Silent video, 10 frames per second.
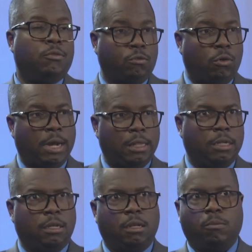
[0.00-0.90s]
in Rhode
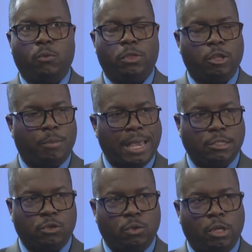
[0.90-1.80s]
Island, and within the
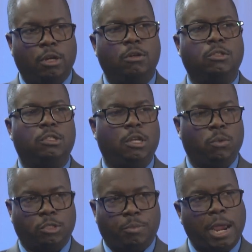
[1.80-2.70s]
past 2 years, there
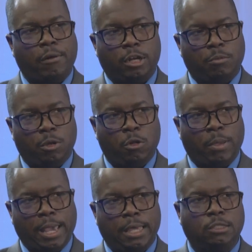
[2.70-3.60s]
was a parity bill
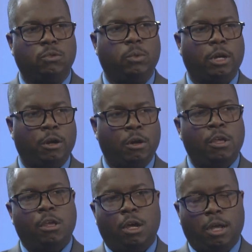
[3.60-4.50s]
passed where
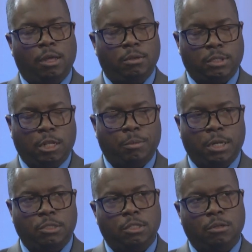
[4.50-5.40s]

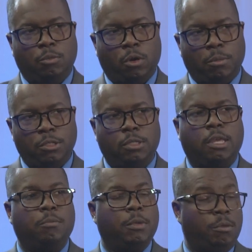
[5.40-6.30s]
telemedicine appointments can be